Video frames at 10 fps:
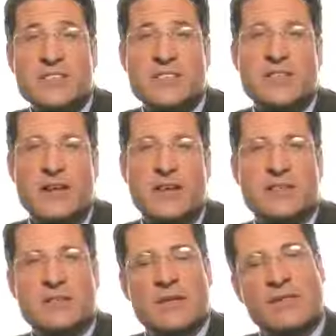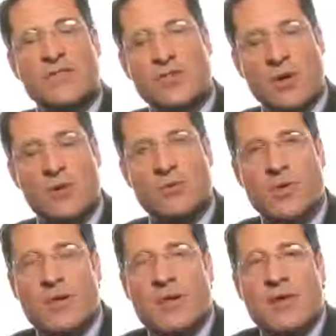Recent studies have
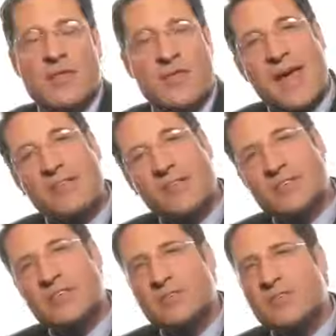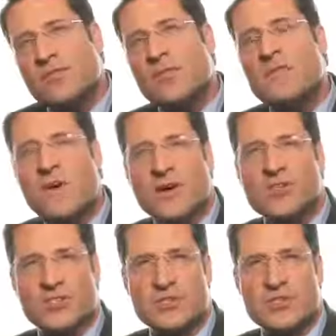shown that the silver
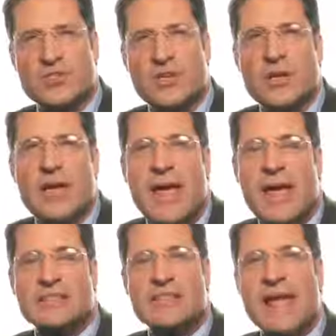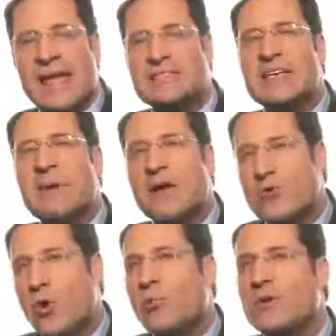functions as an
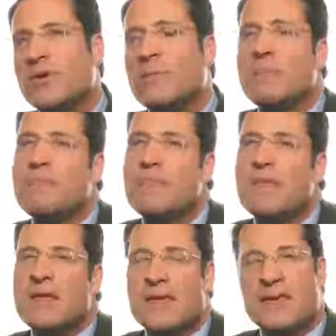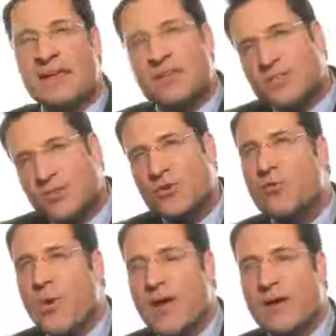antimicrobial in a
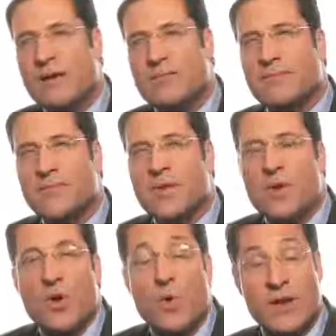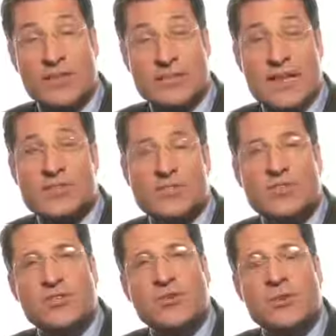certain way. What it tends
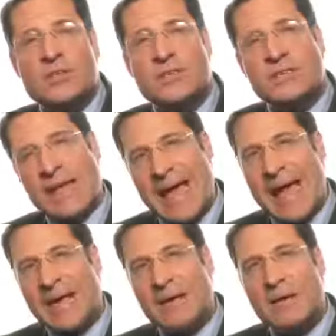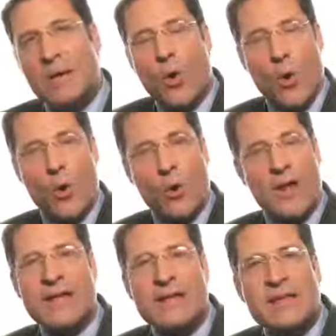to do is attack
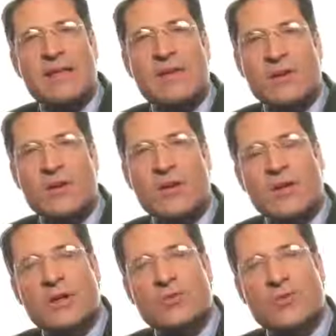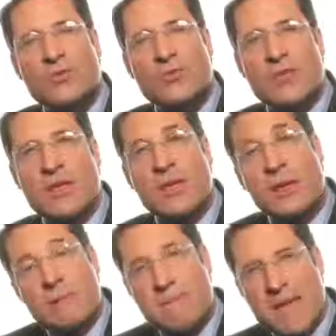or adhere to the
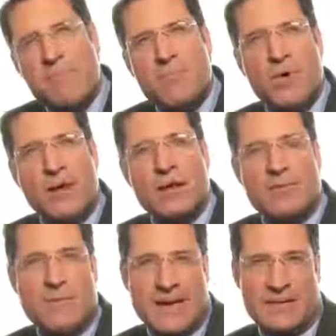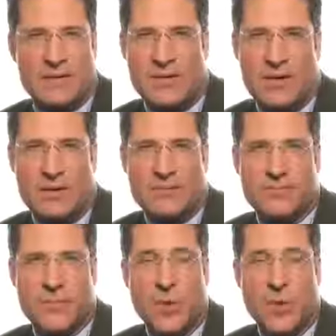membrane of a bacteria